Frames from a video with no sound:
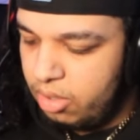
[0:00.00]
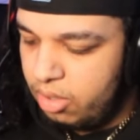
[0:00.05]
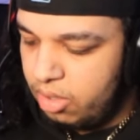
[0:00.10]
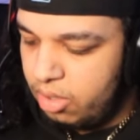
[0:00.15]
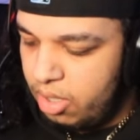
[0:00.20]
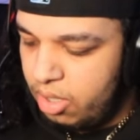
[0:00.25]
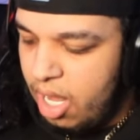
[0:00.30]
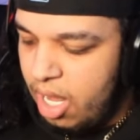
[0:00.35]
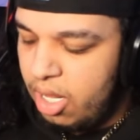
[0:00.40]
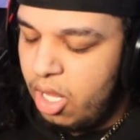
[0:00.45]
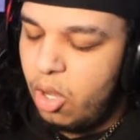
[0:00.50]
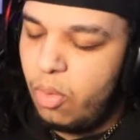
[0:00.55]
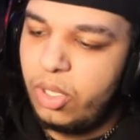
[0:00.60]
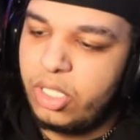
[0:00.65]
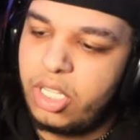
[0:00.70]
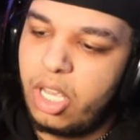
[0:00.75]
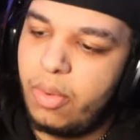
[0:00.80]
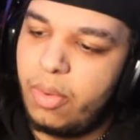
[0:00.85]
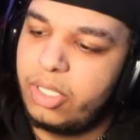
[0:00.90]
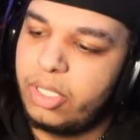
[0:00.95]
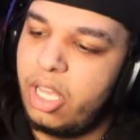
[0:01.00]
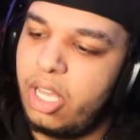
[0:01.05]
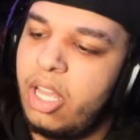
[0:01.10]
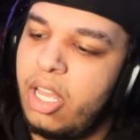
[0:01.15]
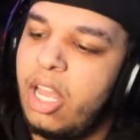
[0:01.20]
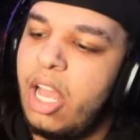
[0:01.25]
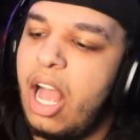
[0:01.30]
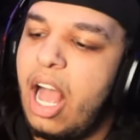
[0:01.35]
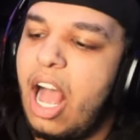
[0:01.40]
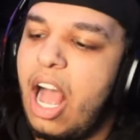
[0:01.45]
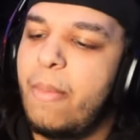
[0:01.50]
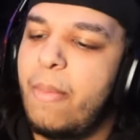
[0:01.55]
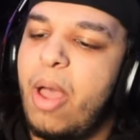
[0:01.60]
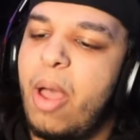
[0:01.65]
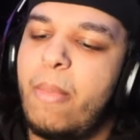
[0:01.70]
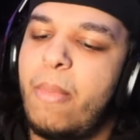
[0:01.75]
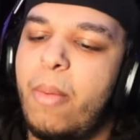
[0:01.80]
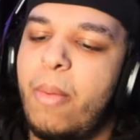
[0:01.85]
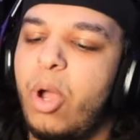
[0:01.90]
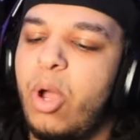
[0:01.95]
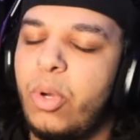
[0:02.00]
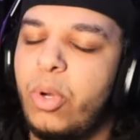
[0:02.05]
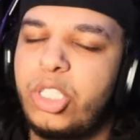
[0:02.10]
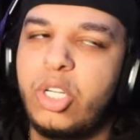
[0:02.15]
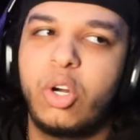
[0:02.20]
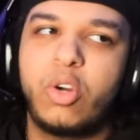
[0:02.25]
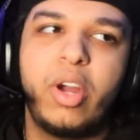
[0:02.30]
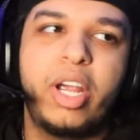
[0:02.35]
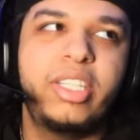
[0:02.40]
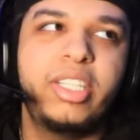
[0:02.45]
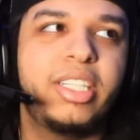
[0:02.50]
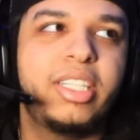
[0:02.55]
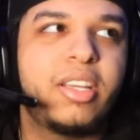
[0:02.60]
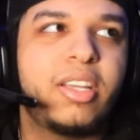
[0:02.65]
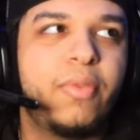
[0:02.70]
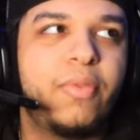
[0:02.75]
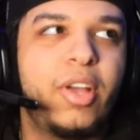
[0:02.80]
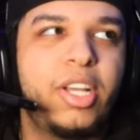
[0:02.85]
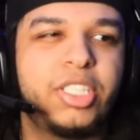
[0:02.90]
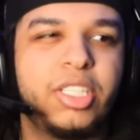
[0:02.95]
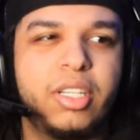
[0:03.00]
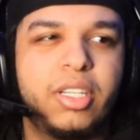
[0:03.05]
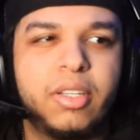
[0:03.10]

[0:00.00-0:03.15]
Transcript: Yo, hello. What's good? What's good? I bet, my boy. What's your craziest confession?